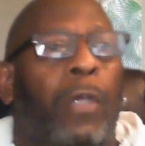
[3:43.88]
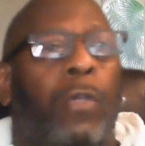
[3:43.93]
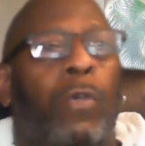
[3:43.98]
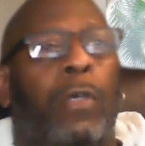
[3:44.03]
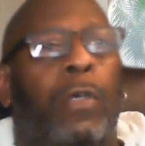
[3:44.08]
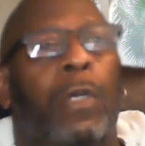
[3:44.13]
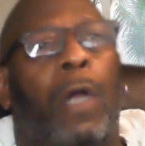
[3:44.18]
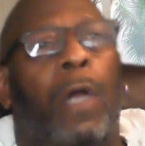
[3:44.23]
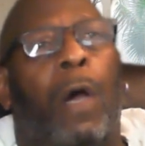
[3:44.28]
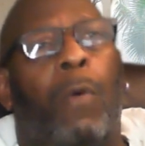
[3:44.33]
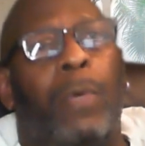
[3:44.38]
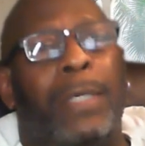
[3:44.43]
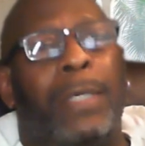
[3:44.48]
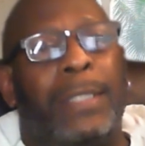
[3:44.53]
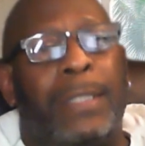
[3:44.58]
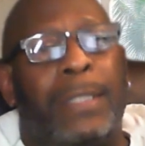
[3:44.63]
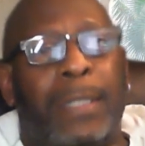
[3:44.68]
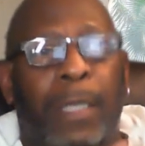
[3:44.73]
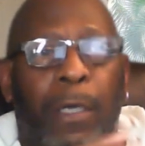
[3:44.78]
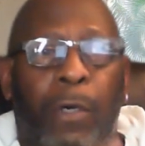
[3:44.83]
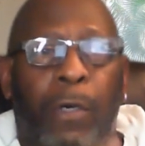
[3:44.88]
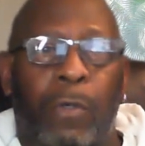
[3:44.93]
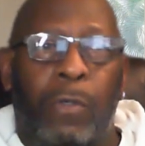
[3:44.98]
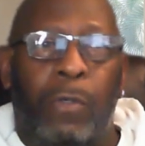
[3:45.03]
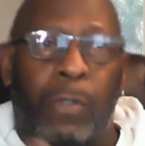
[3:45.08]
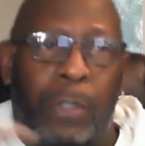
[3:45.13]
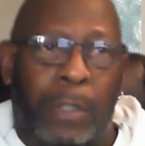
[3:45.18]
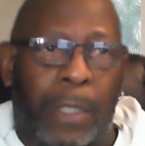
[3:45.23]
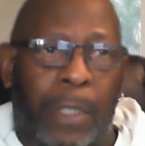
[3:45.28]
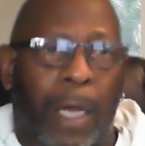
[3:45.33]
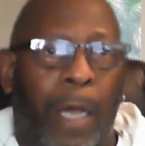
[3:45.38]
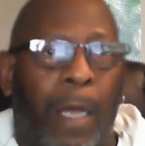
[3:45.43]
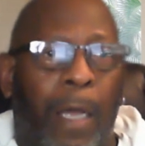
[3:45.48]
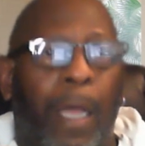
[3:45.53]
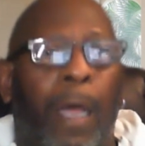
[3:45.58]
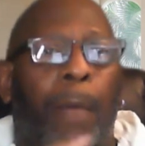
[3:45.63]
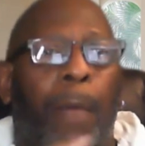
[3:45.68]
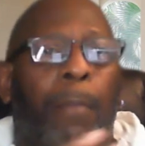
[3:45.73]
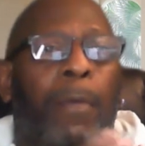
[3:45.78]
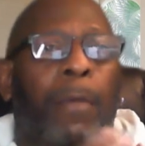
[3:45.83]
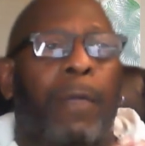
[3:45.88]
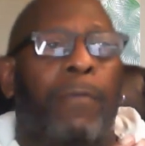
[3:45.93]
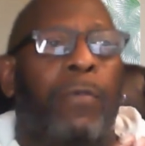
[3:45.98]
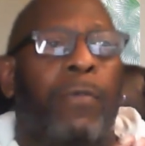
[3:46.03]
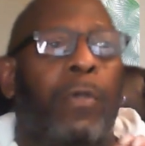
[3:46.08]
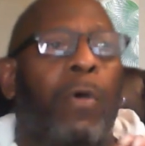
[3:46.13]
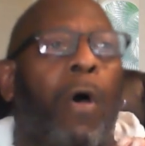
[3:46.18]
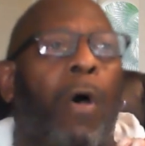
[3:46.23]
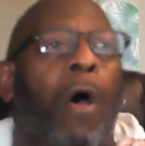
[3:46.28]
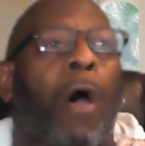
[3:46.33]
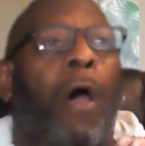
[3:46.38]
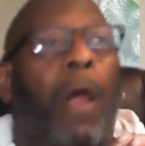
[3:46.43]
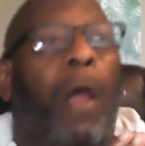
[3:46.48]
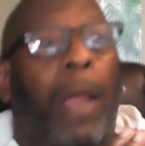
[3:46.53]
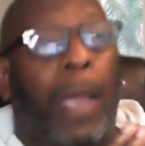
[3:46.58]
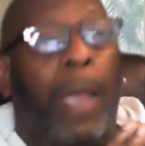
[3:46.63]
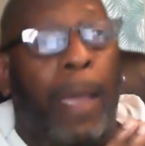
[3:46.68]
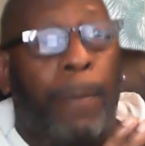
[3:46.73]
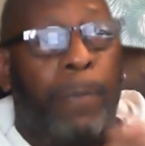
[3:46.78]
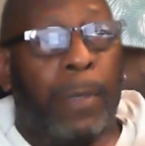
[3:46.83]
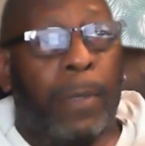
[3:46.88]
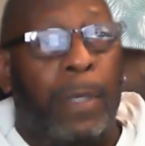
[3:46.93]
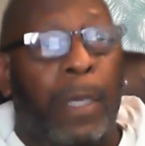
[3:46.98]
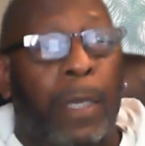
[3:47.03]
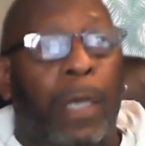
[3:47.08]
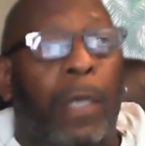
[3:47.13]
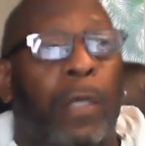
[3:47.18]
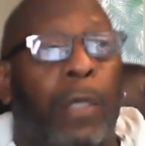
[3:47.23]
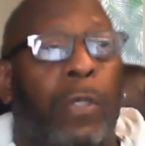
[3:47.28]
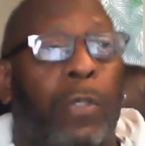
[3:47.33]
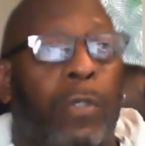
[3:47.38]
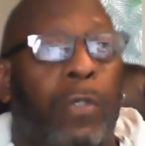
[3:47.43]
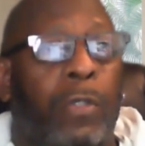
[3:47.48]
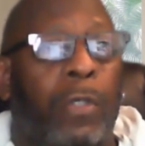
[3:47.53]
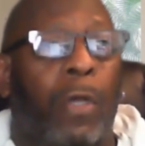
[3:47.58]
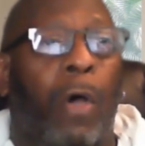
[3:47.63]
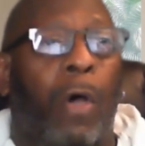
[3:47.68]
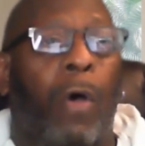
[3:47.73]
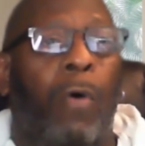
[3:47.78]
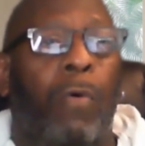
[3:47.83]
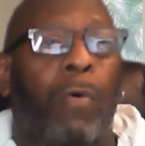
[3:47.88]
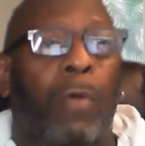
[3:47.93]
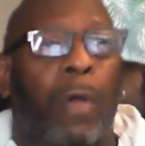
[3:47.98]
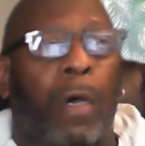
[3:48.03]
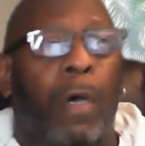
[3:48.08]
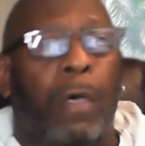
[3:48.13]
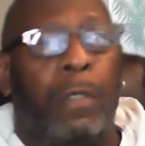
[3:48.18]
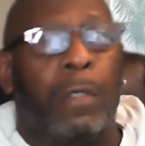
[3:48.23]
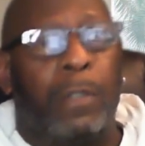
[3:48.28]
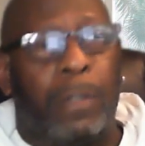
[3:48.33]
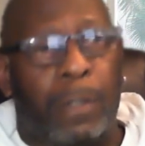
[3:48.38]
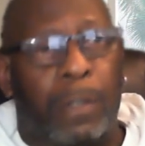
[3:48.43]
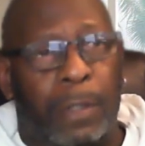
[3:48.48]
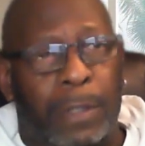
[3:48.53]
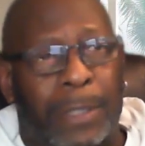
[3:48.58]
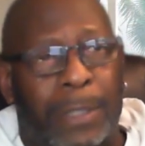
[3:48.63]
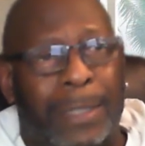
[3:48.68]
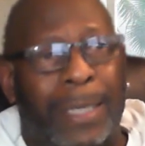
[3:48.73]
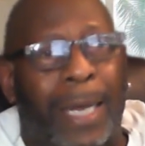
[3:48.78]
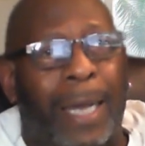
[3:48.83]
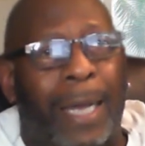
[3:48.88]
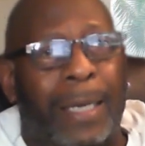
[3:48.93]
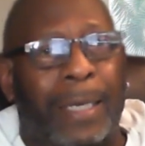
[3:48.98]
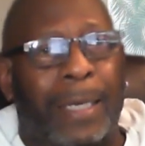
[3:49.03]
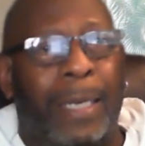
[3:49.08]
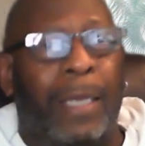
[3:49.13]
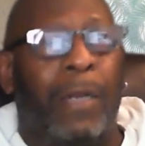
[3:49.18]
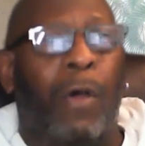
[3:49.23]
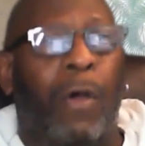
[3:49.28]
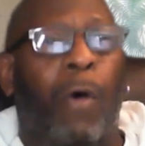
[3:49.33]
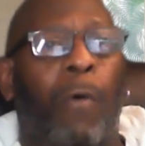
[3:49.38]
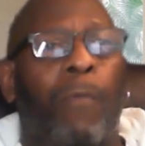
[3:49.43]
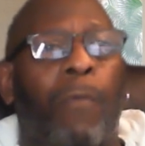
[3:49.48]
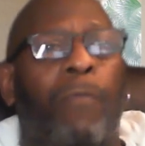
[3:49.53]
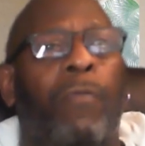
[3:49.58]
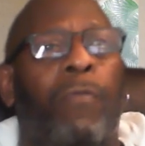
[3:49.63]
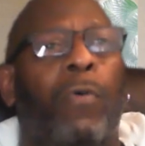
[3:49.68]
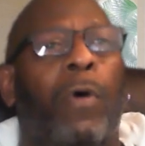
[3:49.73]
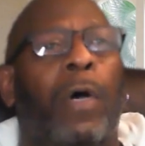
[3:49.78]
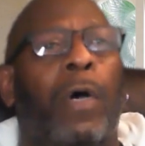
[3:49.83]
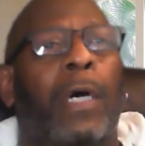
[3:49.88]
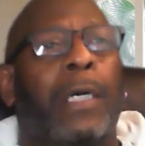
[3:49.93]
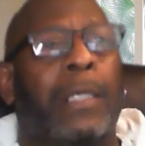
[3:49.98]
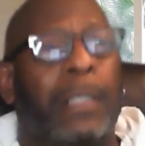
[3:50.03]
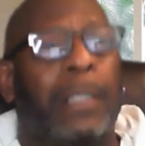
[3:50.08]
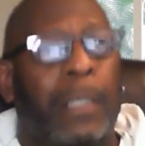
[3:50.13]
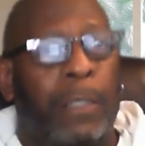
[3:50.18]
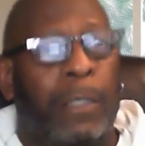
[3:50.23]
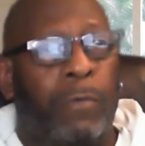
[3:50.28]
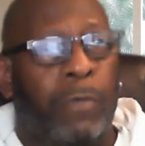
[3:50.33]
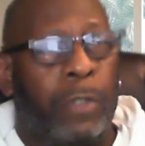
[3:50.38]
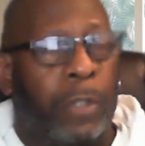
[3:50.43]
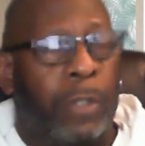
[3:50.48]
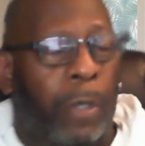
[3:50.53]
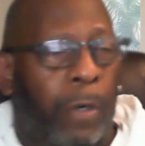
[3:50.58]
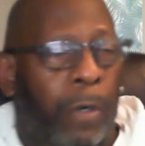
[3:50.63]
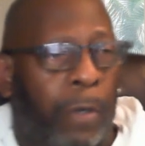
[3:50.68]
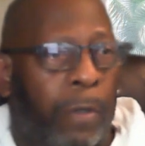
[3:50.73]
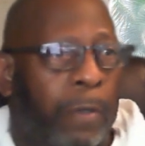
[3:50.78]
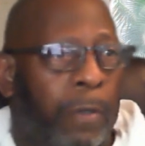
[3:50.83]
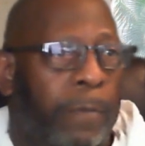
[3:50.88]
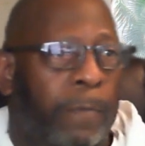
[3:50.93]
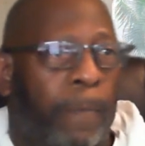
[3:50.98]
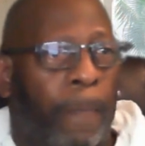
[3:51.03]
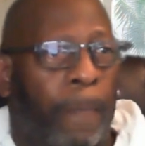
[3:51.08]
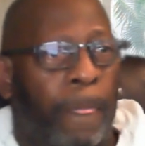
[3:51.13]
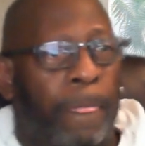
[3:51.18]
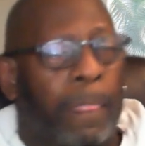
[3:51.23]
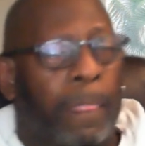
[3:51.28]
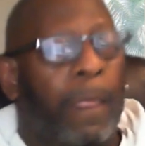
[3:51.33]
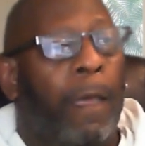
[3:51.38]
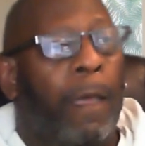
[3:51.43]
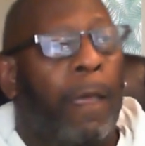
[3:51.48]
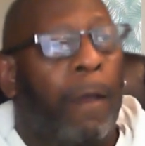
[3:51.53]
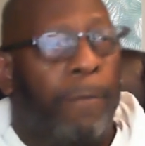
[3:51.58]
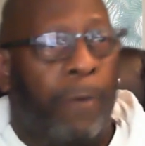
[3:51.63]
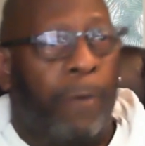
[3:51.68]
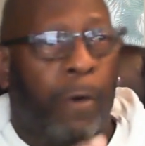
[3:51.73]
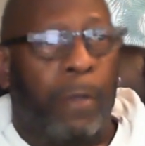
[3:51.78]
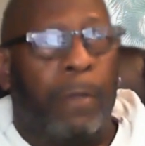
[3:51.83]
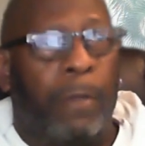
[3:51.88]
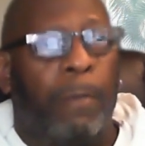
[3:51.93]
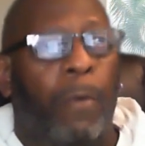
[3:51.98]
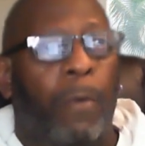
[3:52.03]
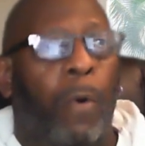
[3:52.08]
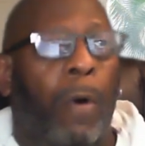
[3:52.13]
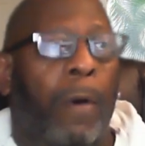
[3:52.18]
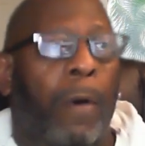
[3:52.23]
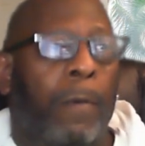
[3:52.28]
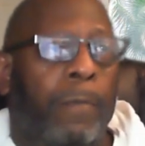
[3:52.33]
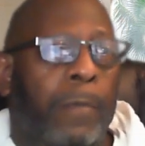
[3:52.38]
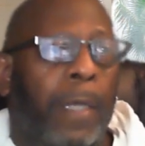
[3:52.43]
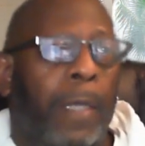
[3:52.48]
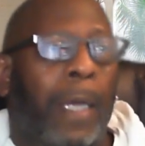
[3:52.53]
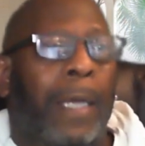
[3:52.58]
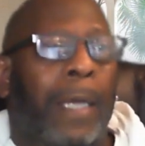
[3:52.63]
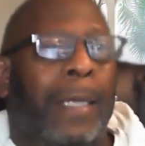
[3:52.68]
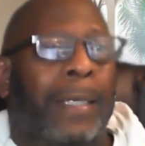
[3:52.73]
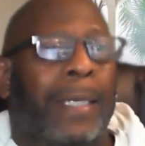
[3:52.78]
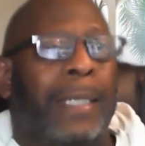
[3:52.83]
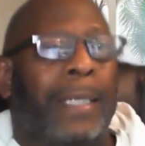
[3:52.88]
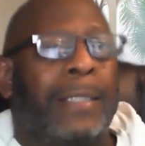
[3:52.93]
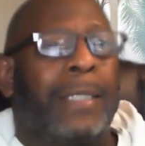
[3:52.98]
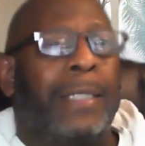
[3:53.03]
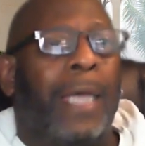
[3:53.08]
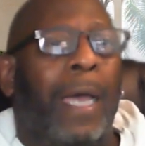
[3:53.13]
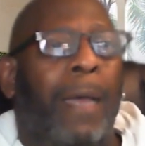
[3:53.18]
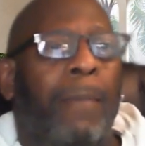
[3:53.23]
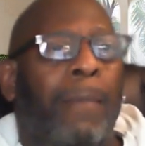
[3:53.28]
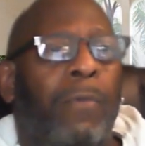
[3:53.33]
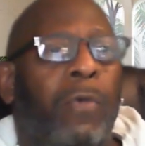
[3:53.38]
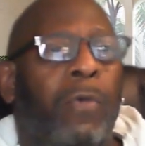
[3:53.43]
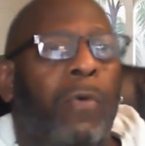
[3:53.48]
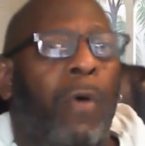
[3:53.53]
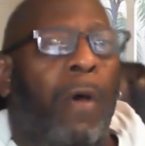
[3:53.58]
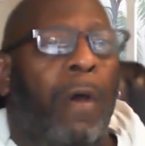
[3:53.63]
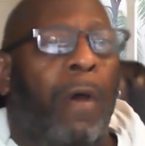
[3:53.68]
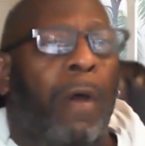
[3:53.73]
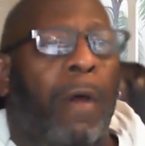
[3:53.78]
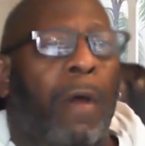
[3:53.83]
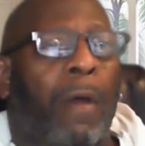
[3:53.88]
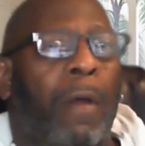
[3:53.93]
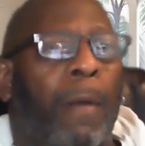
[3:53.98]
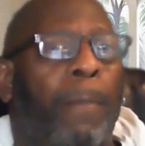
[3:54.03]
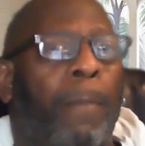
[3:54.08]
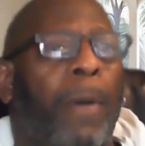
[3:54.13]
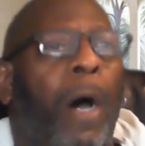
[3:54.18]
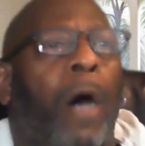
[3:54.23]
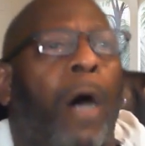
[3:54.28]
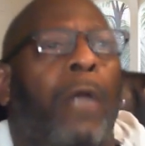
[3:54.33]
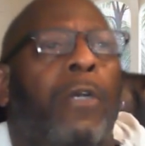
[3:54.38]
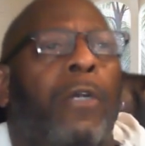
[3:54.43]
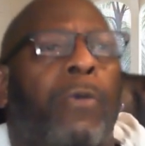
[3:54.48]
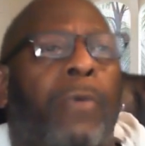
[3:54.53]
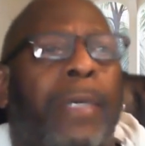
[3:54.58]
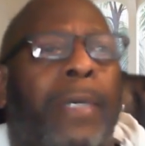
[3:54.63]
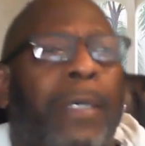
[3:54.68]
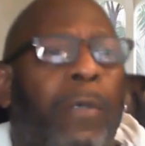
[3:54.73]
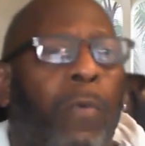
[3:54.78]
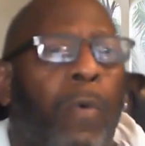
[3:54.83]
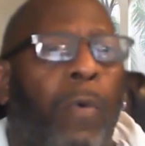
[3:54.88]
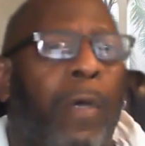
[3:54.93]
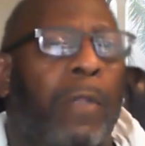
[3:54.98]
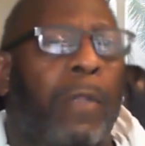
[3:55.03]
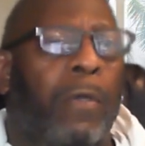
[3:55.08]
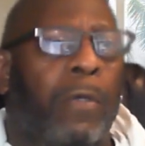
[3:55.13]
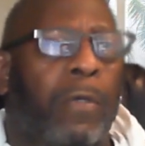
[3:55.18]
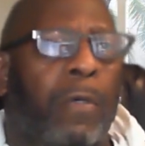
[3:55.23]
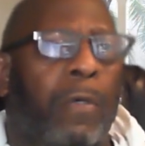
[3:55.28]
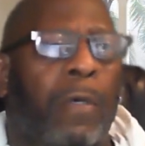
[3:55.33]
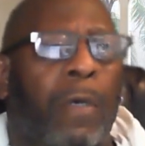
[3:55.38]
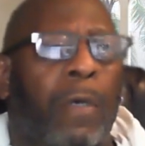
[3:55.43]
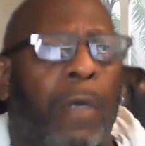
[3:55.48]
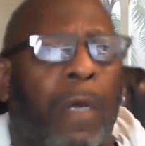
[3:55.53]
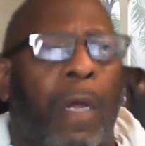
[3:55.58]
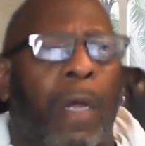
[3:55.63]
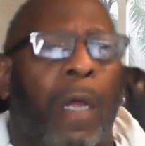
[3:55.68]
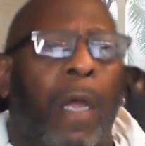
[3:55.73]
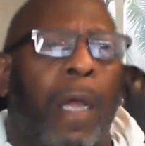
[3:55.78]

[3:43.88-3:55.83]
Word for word: you can always sell your stock. But if you are happy, you should hold on to the stock and hope for a good return. Furthermore, next time you are pondering whether you're